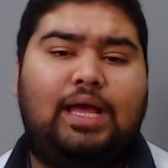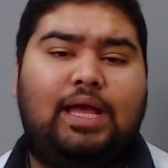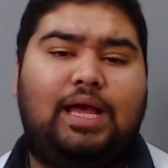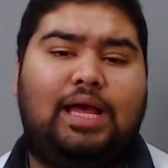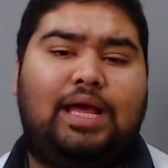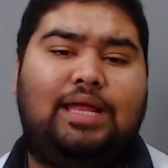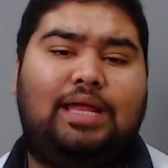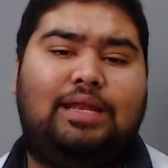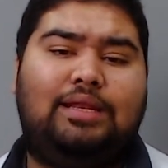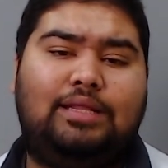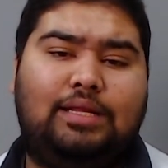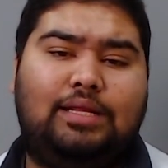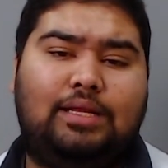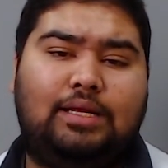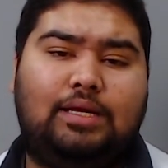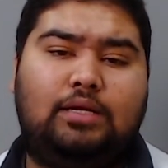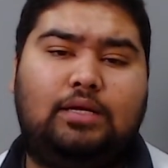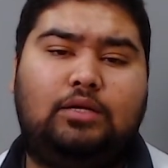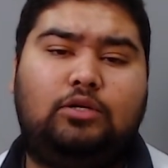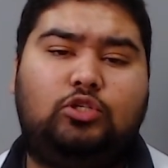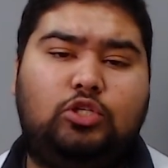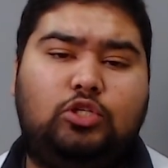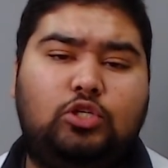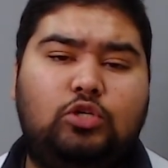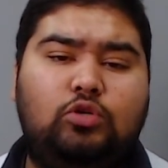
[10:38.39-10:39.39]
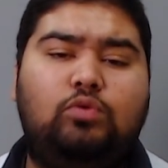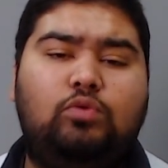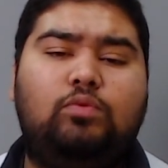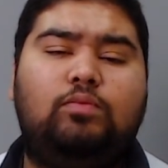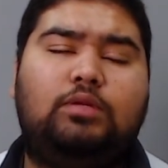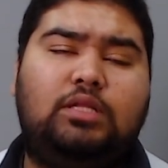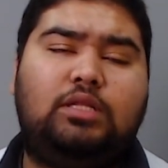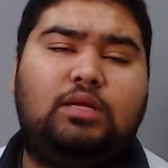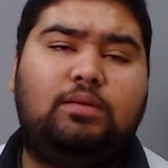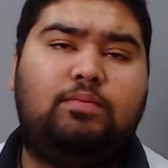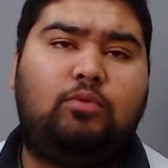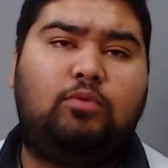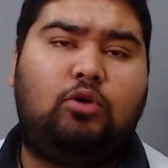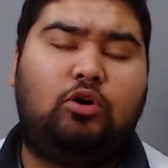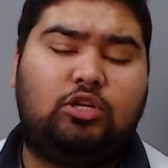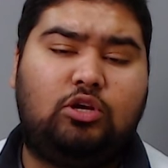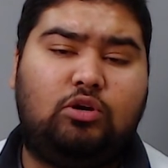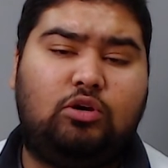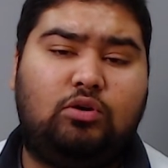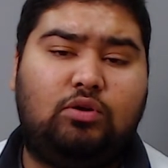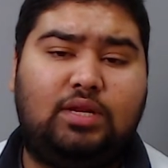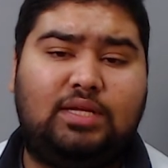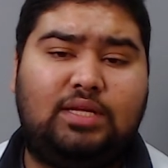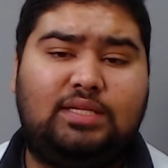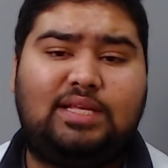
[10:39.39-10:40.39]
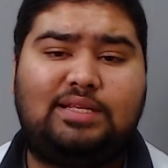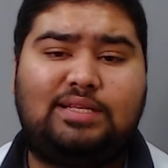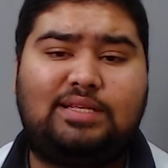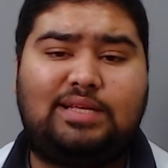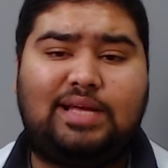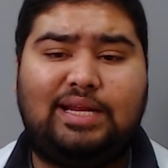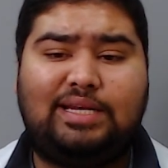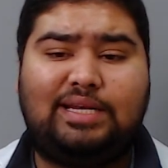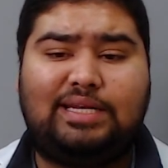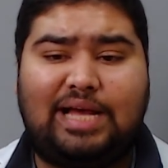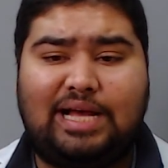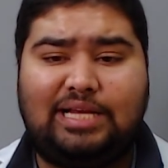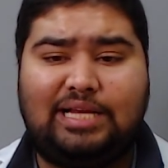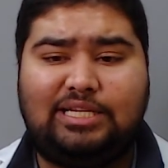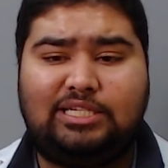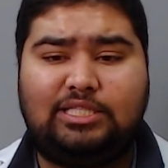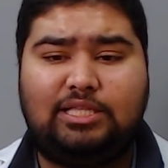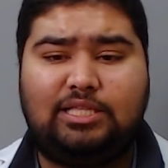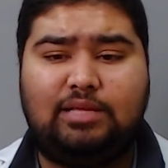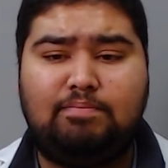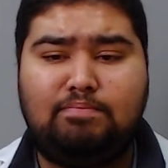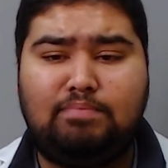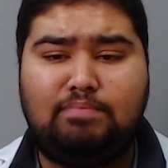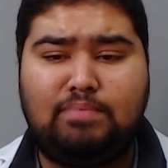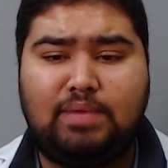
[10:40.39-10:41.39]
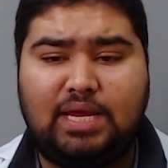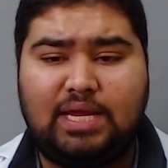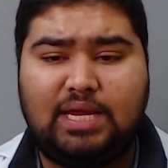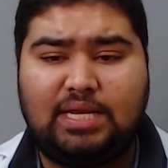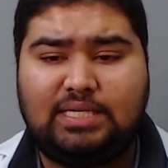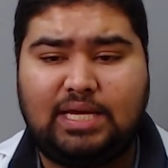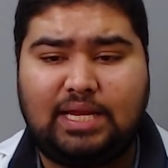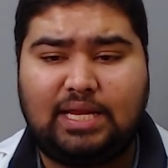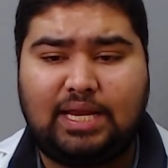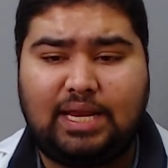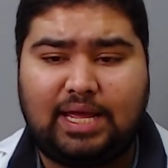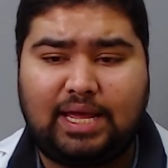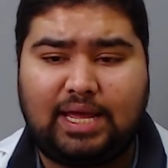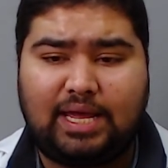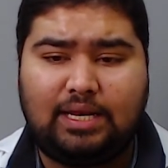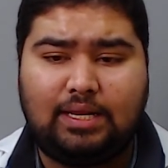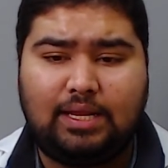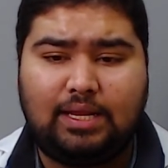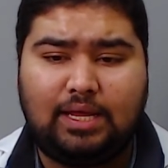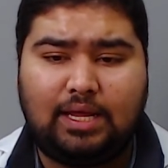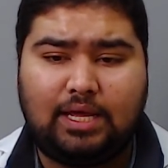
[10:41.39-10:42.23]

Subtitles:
and to the modulus is attached the medial end.